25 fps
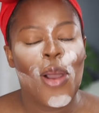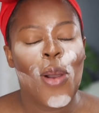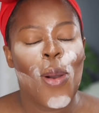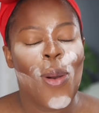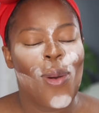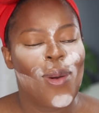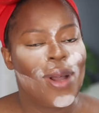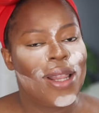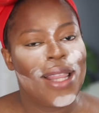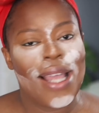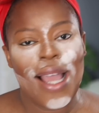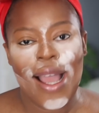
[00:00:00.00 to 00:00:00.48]

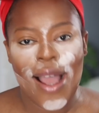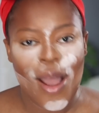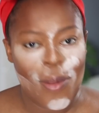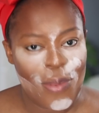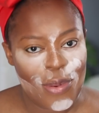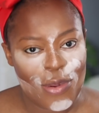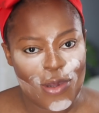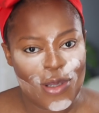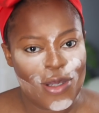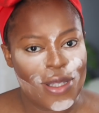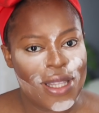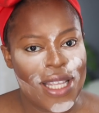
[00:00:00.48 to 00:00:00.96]
What then
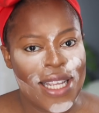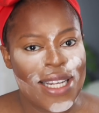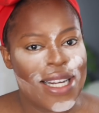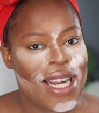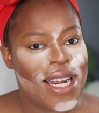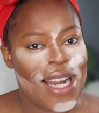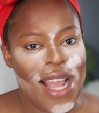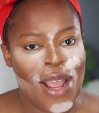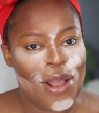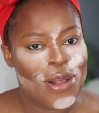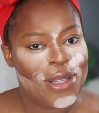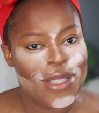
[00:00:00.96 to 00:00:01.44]
happens? You think
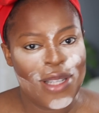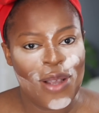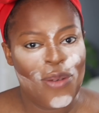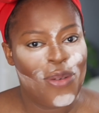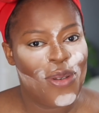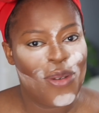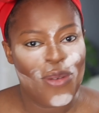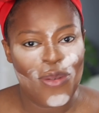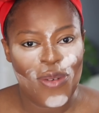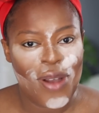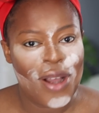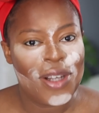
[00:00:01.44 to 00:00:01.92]
that yourself
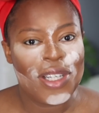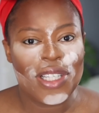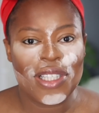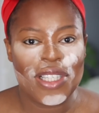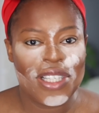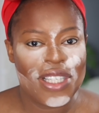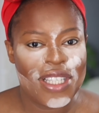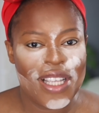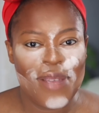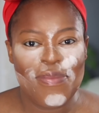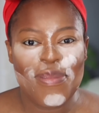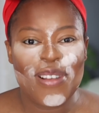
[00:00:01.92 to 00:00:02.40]
you found is
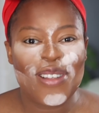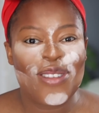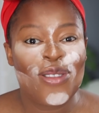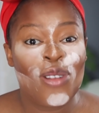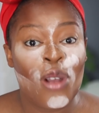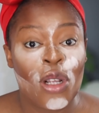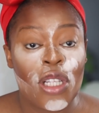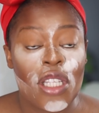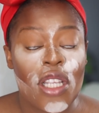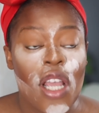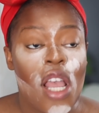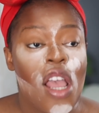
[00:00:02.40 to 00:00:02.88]
the same. It's
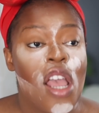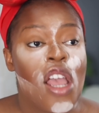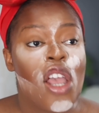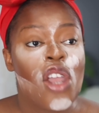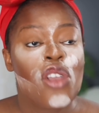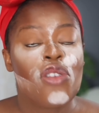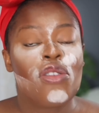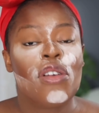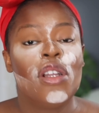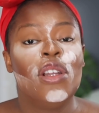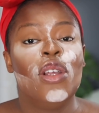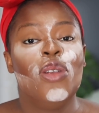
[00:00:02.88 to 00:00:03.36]
not.
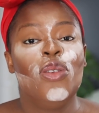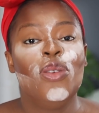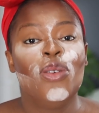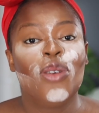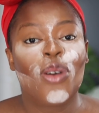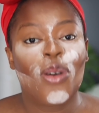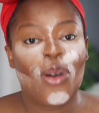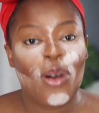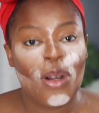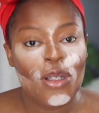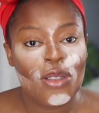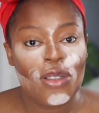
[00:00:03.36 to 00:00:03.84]
You're in a
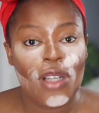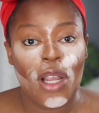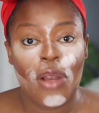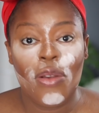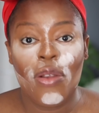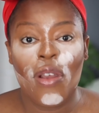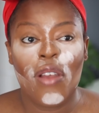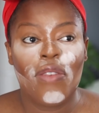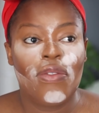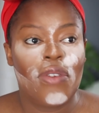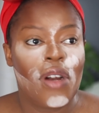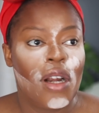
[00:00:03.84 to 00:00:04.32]
new country, a
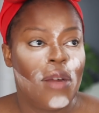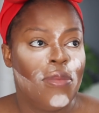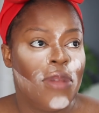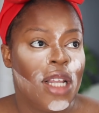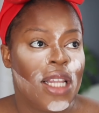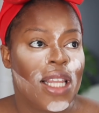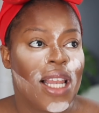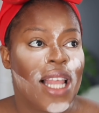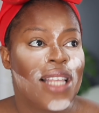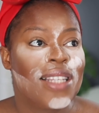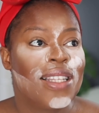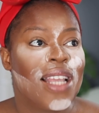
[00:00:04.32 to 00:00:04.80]
new
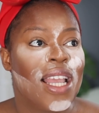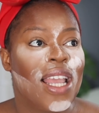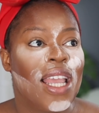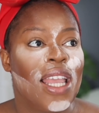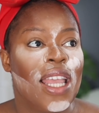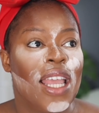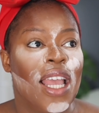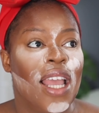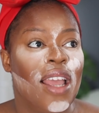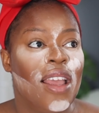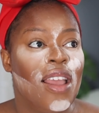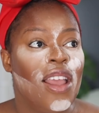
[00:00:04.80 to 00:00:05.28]
environment. Let's say
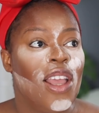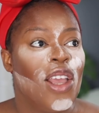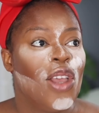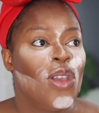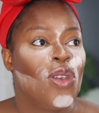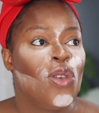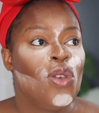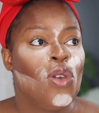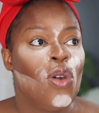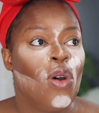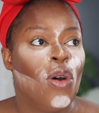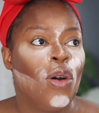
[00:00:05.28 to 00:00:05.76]
here,
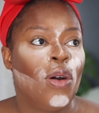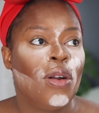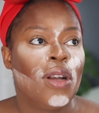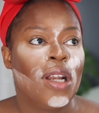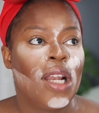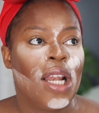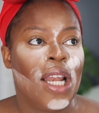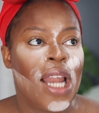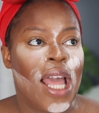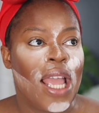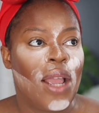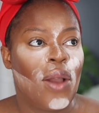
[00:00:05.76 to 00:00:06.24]
you're
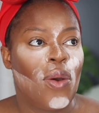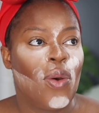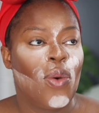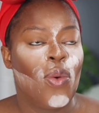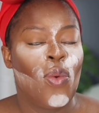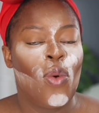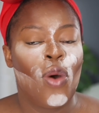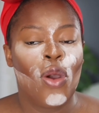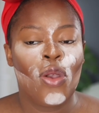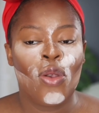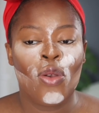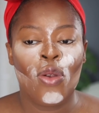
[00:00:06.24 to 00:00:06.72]
like
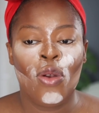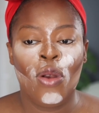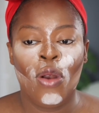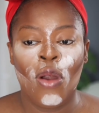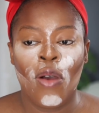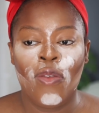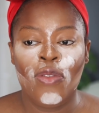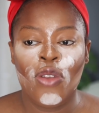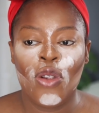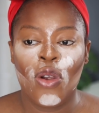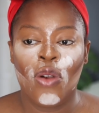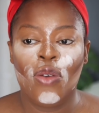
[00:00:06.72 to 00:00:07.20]
what you
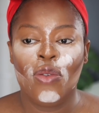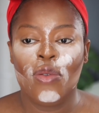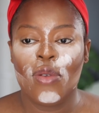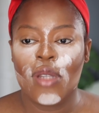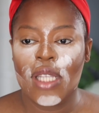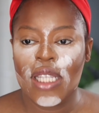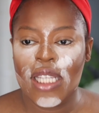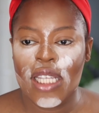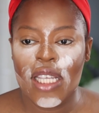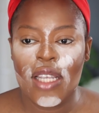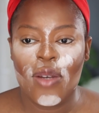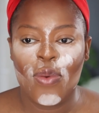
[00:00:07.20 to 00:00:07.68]
loved, your
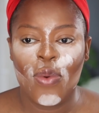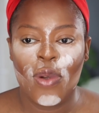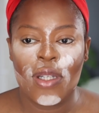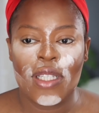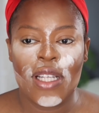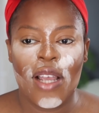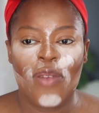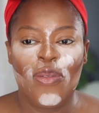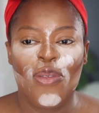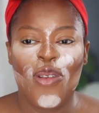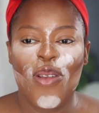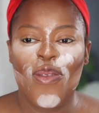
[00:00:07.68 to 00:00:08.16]
routine was
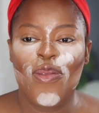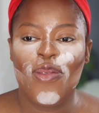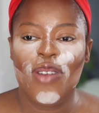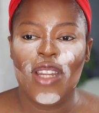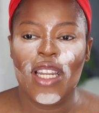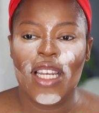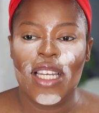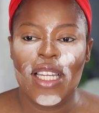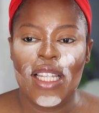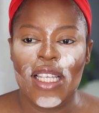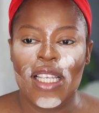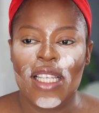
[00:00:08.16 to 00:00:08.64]
every
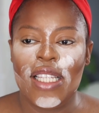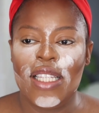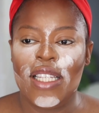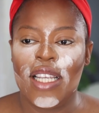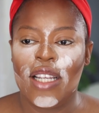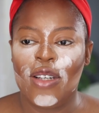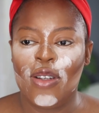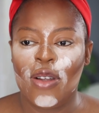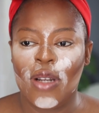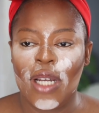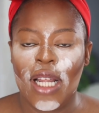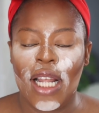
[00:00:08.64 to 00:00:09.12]
evening
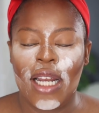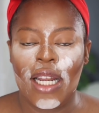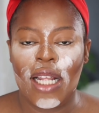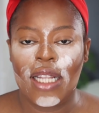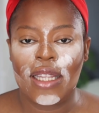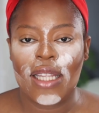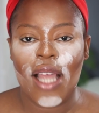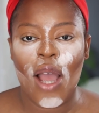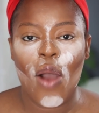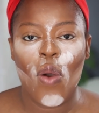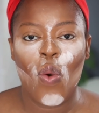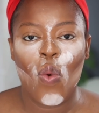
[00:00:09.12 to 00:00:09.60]
Ijedon and
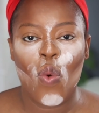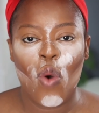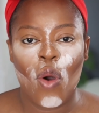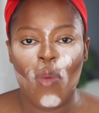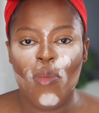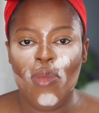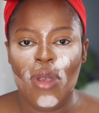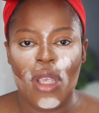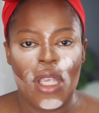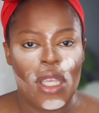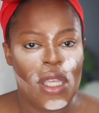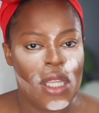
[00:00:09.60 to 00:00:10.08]
a town
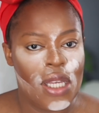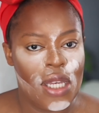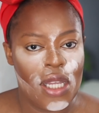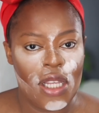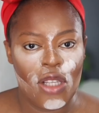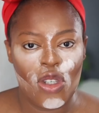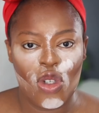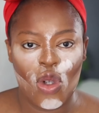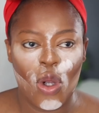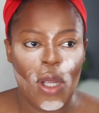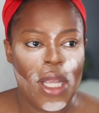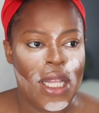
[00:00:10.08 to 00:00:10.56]
kobi in a
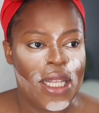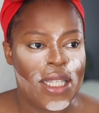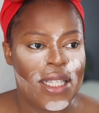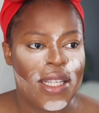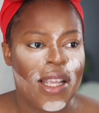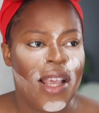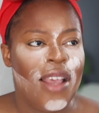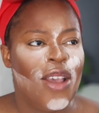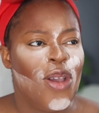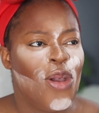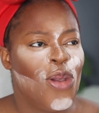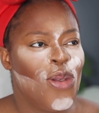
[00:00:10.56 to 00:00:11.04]
joint.
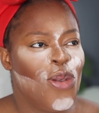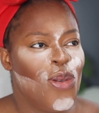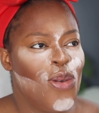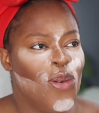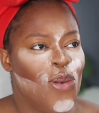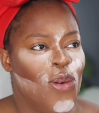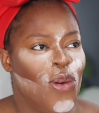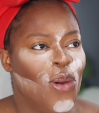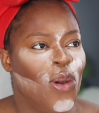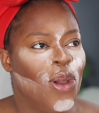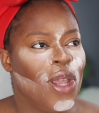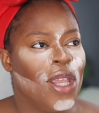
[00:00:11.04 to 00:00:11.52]
You
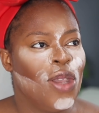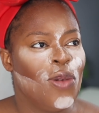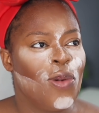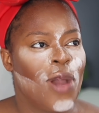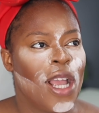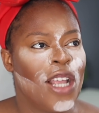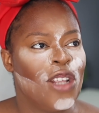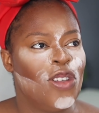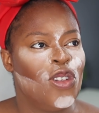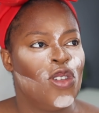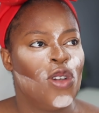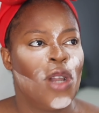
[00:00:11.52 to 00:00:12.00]
know, you
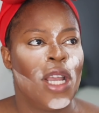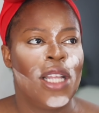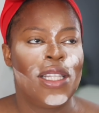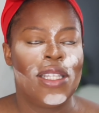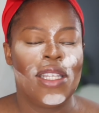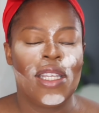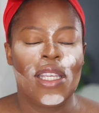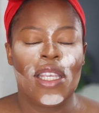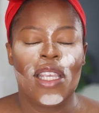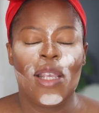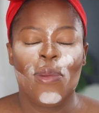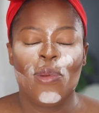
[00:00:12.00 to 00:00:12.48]
enjoy
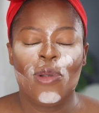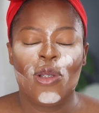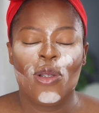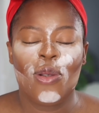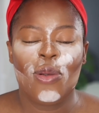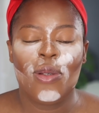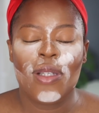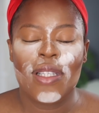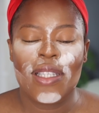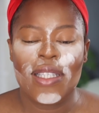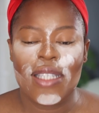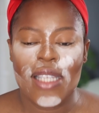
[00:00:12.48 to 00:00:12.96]
it, it keeps
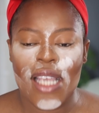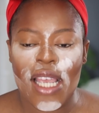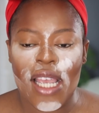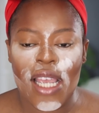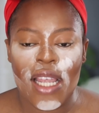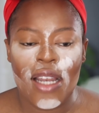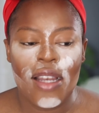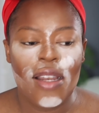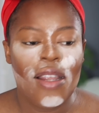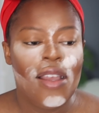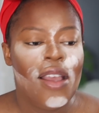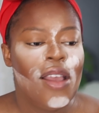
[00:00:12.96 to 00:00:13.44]
you
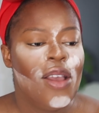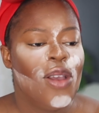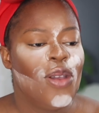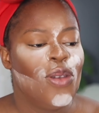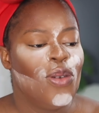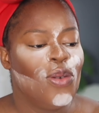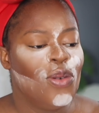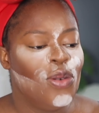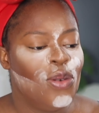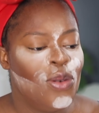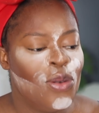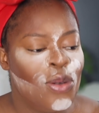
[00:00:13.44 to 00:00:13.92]
sane,
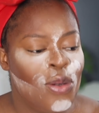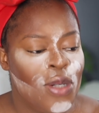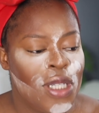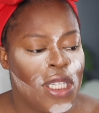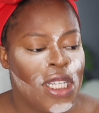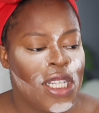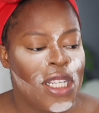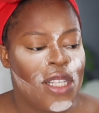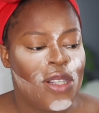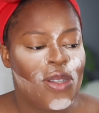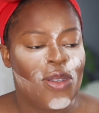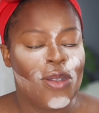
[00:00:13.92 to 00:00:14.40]
you do
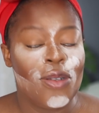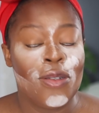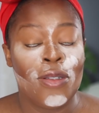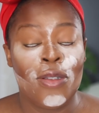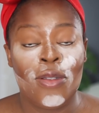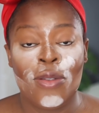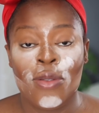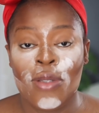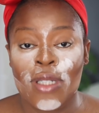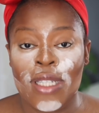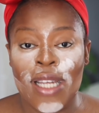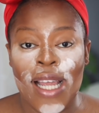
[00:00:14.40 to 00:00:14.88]
this, you
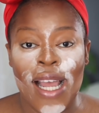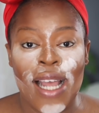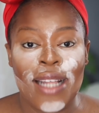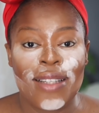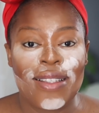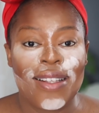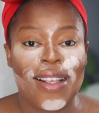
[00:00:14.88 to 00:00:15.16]
do that.